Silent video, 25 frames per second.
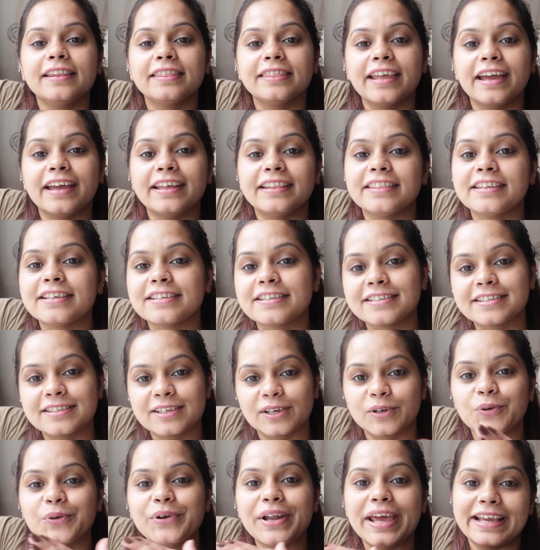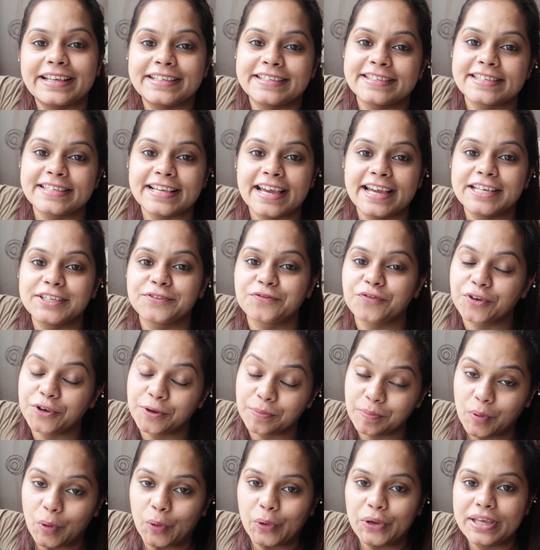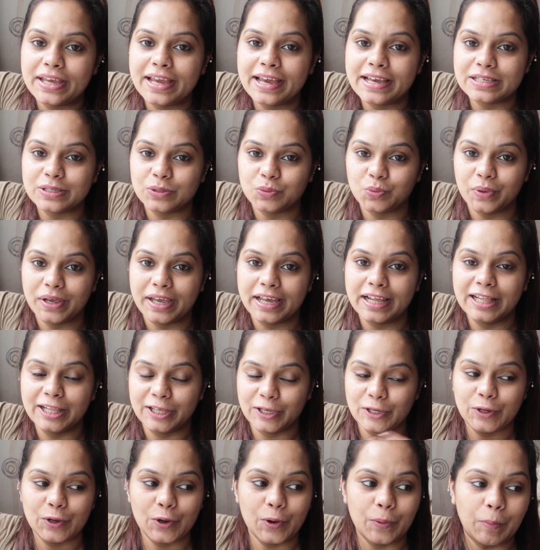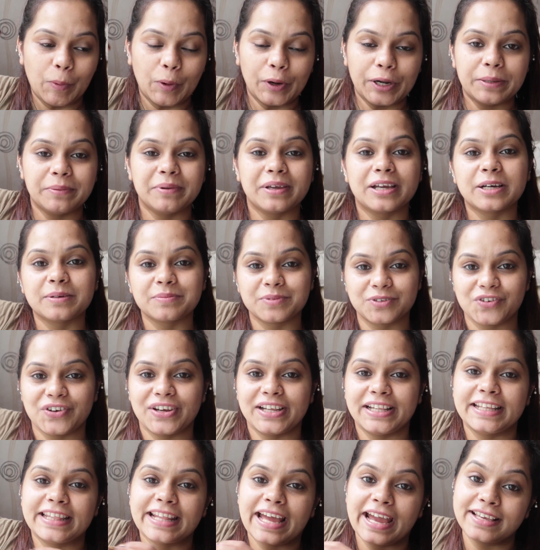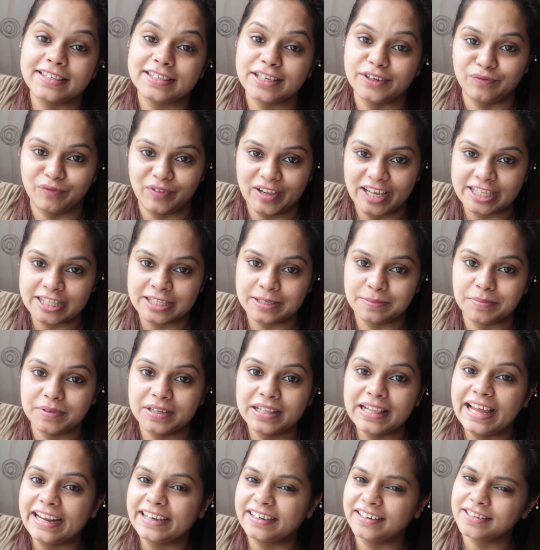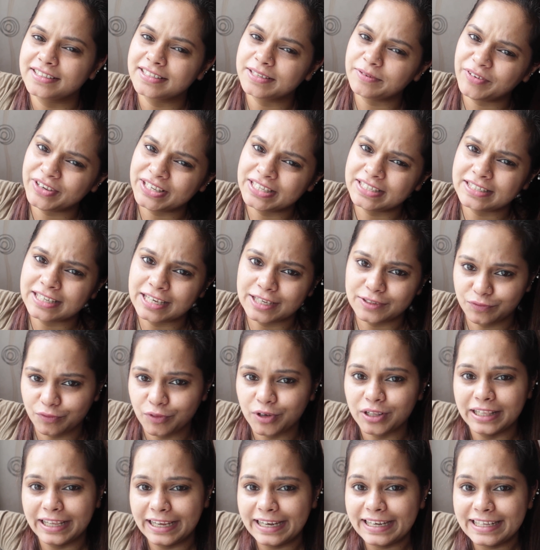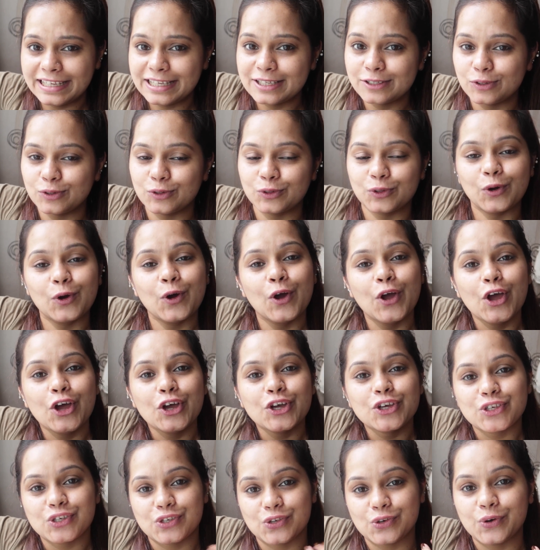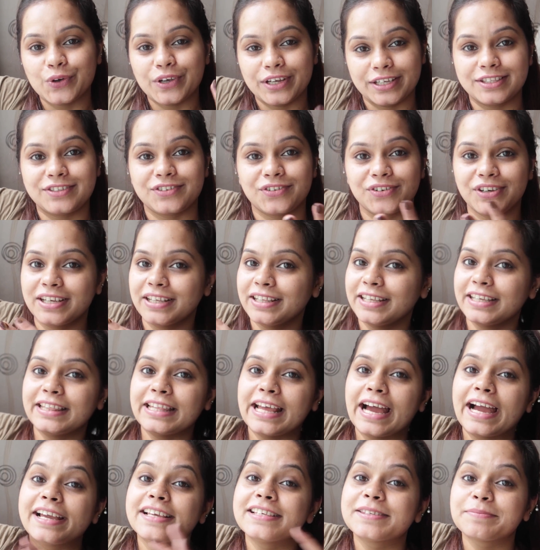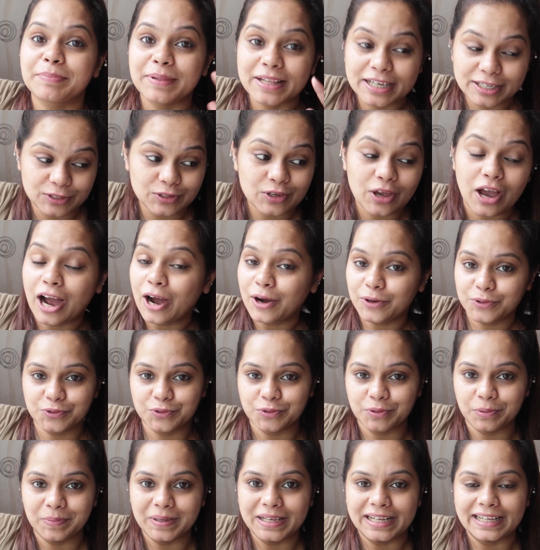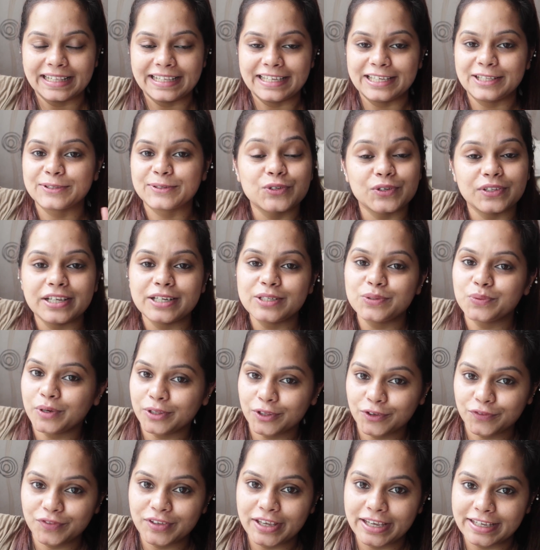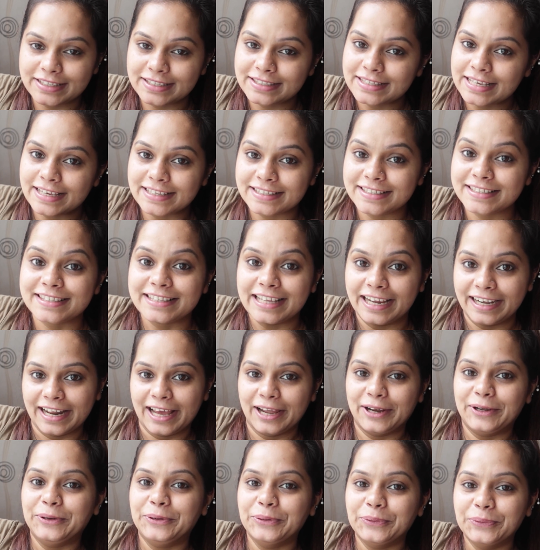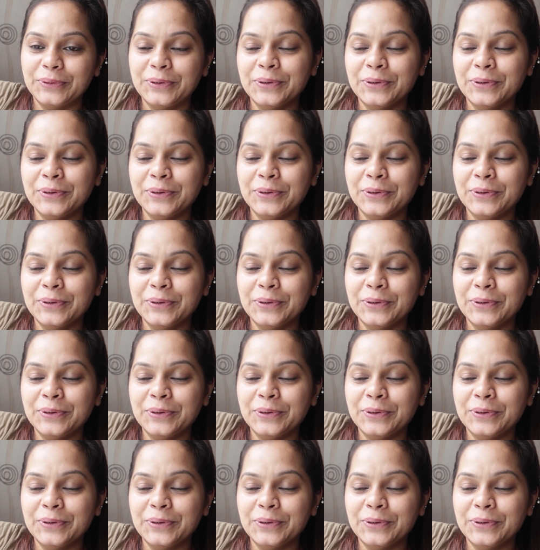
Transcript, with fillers: then this is a good exercise for your body as well your body becomes really nice and flexible and it's an exercise for ladies you know so it's really nice plus your house will be clean so that's one of the exercises that I do